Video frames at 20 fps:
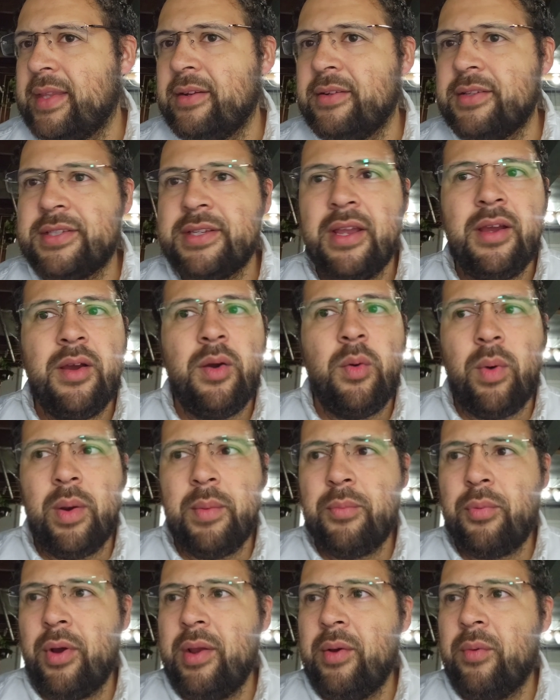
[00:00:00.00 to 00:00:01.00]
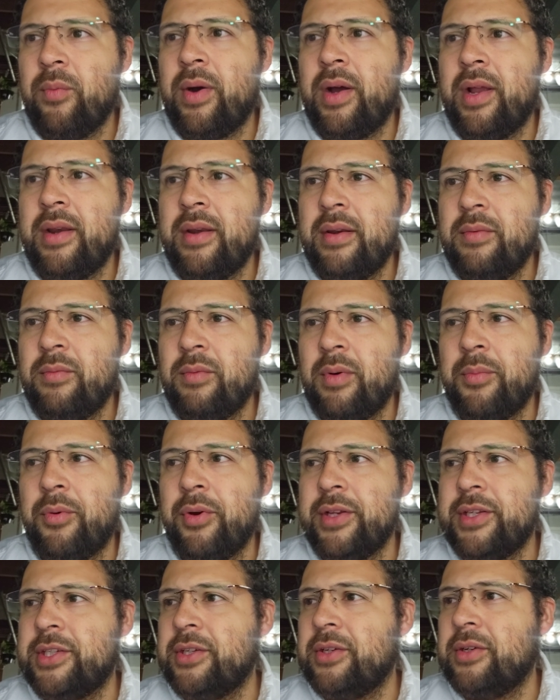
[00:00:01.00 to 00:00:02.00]
There's 1.1,
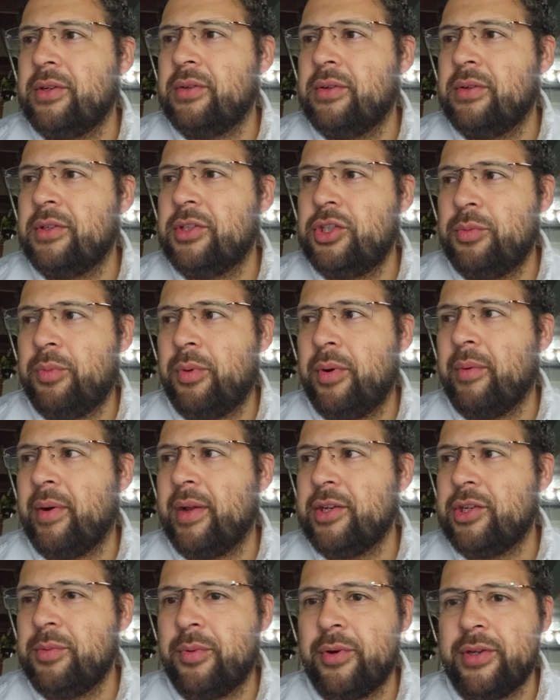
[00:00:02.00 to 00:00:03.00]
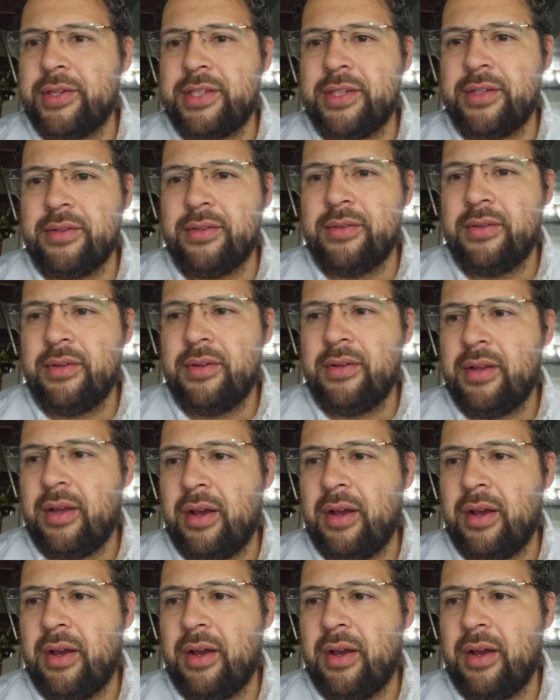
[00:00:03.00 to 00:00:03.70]
1.2, 1.1.2.